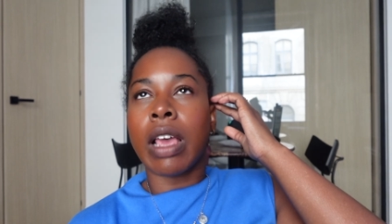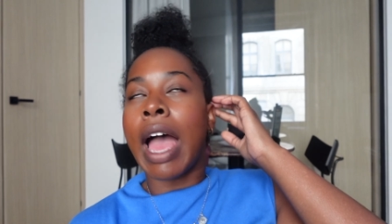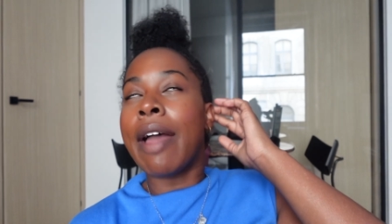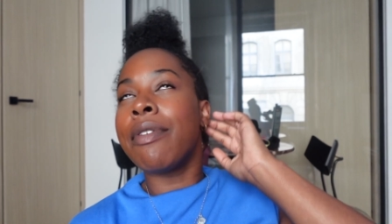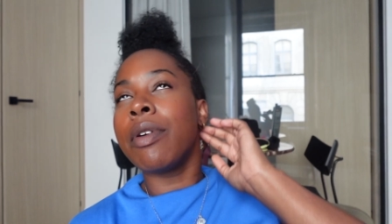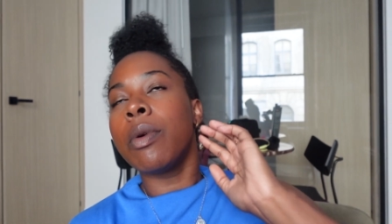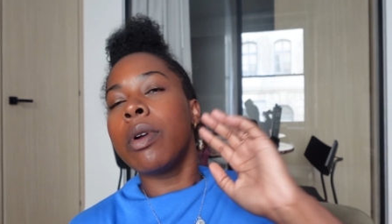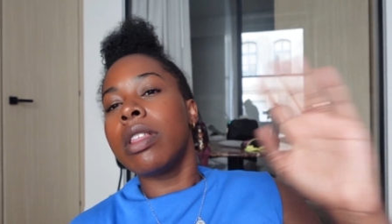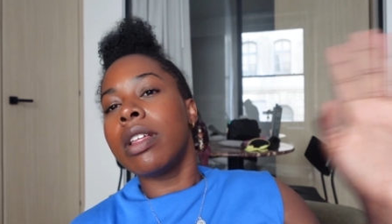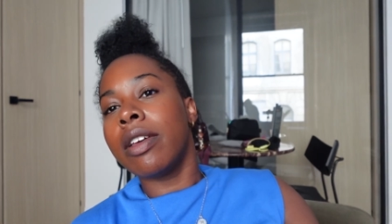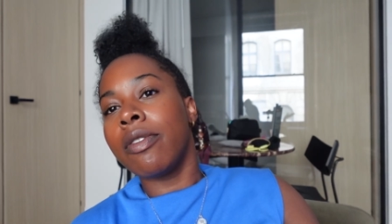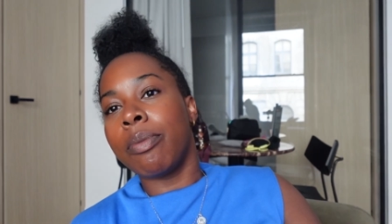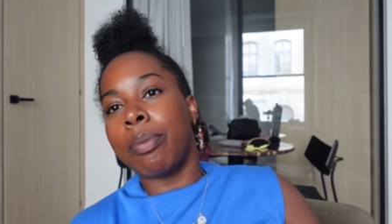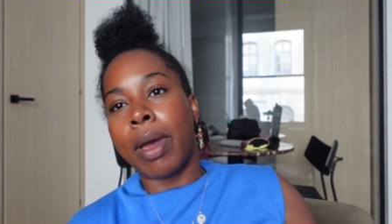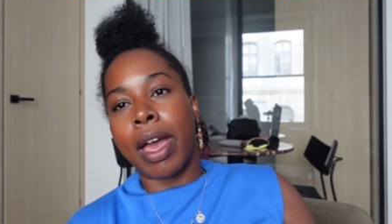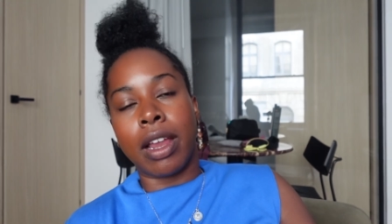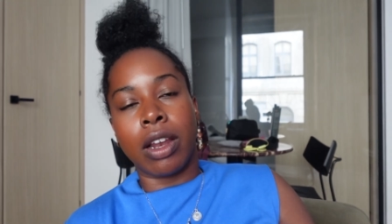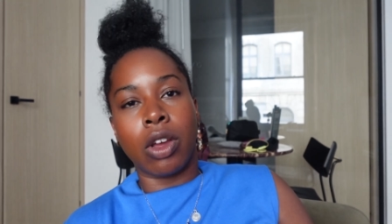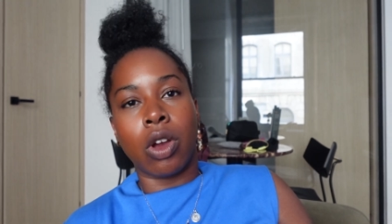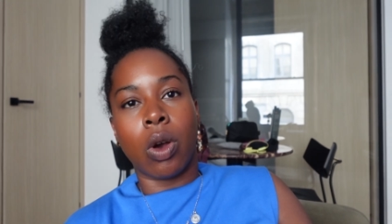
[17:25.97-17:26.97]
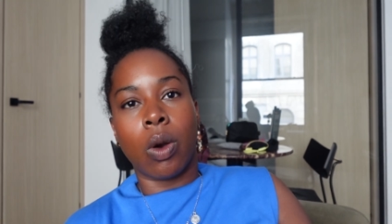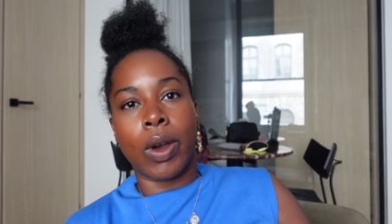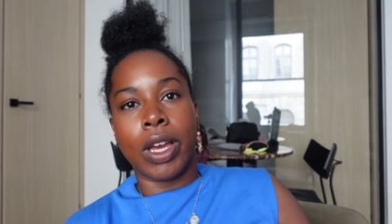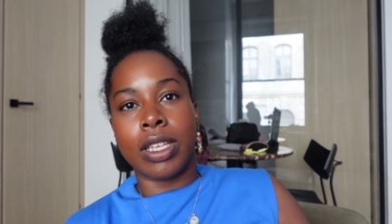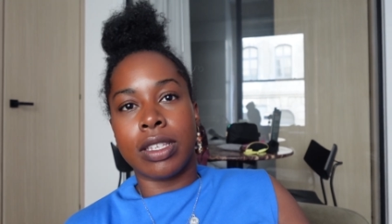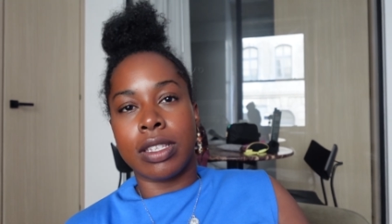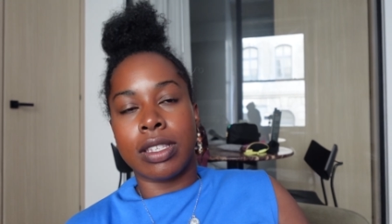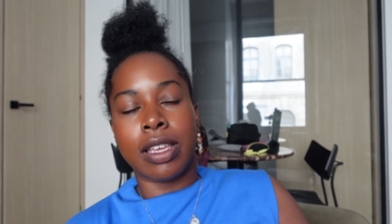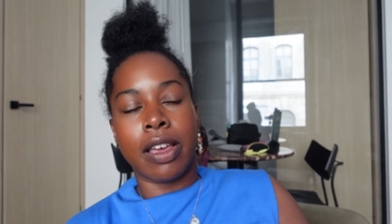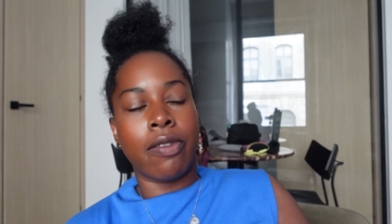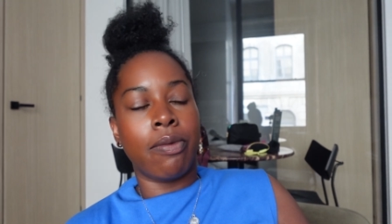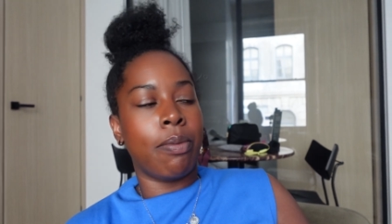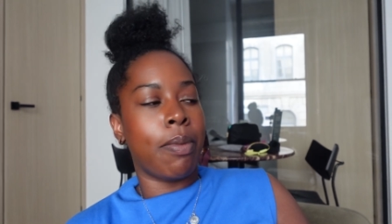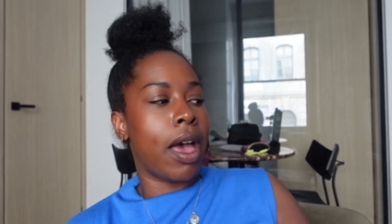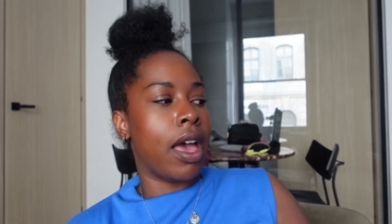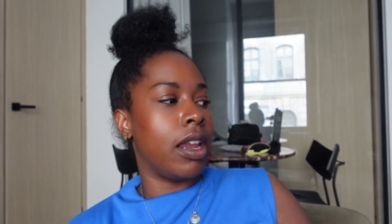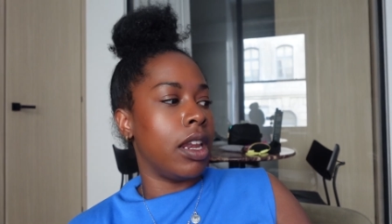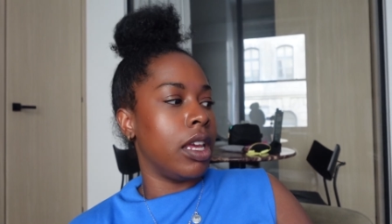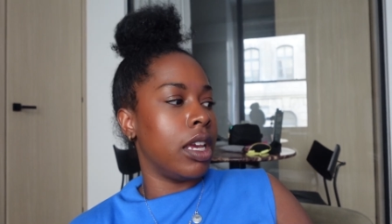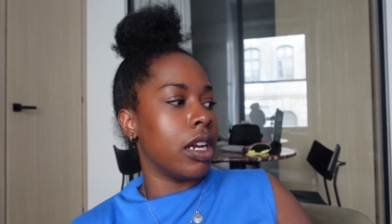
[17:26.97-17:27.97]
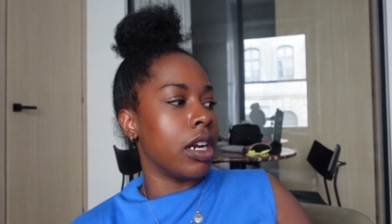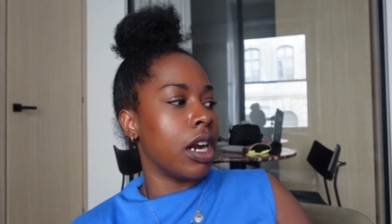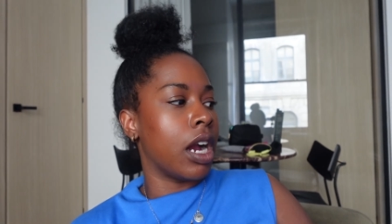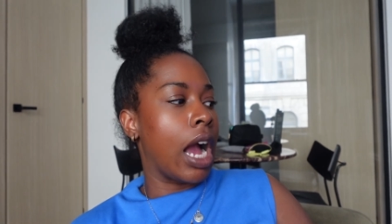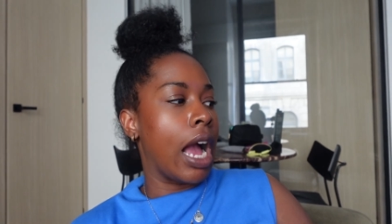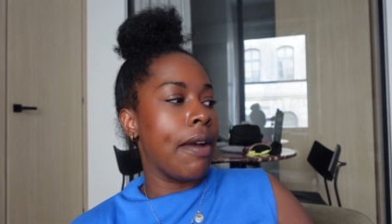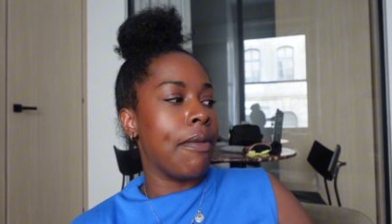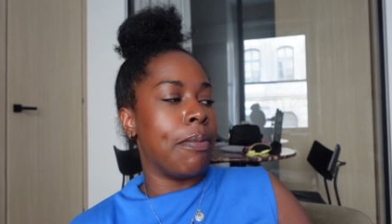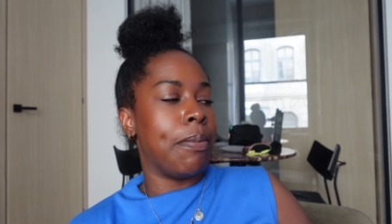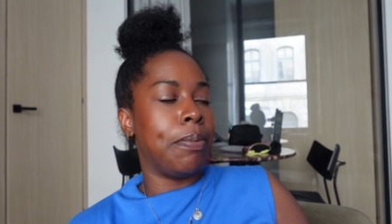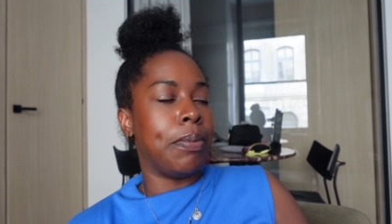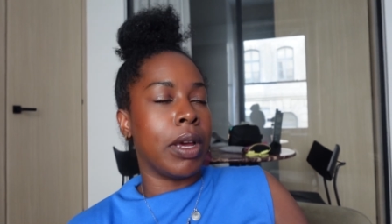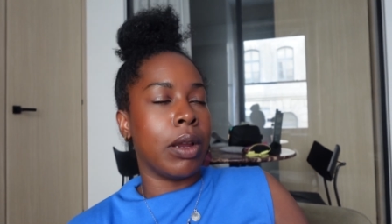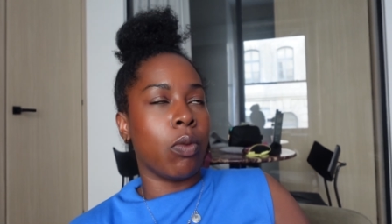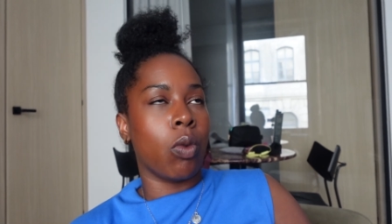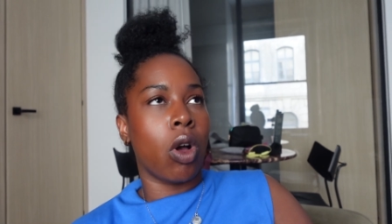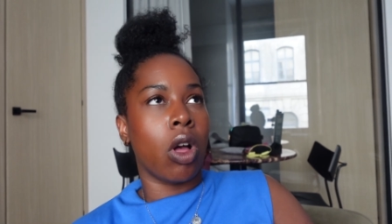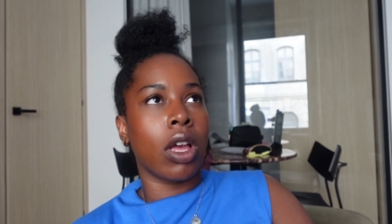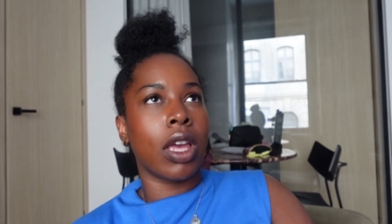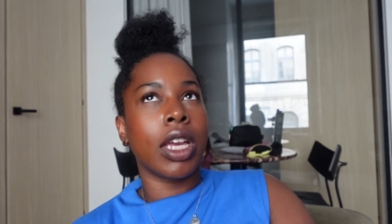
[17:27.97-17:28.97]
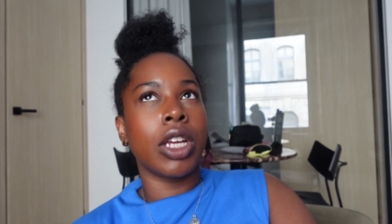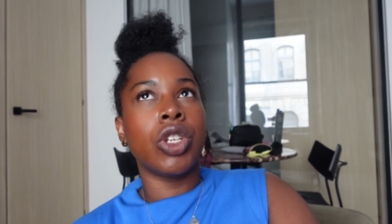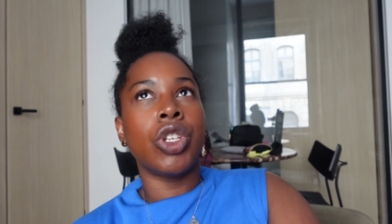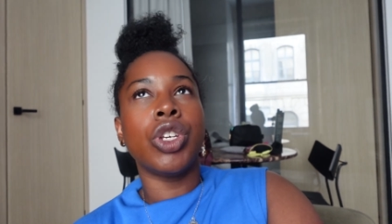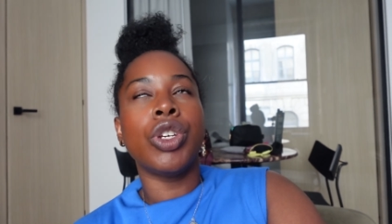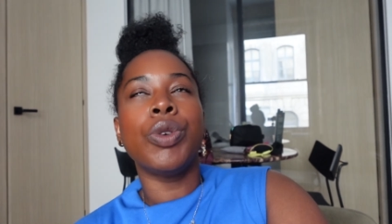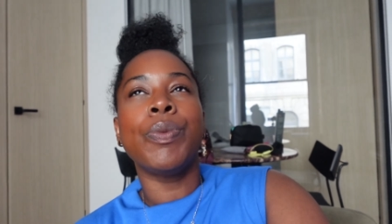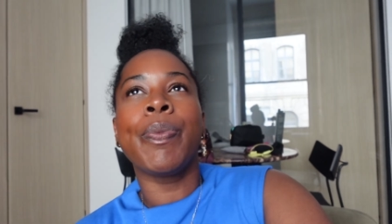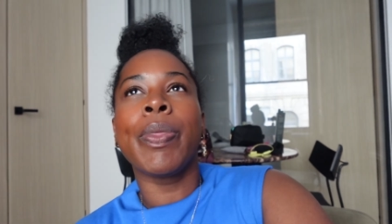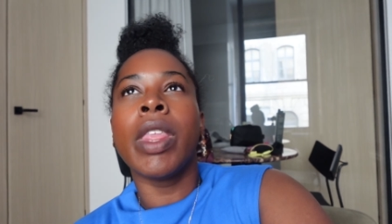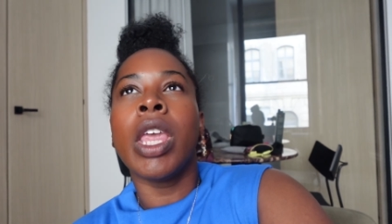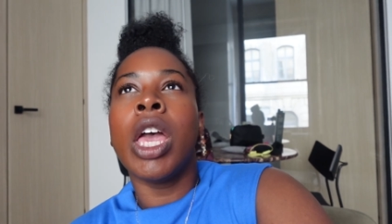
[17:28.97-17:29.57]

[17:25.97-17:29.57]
Everywhere that I've been going since I've been here, I've been walking to.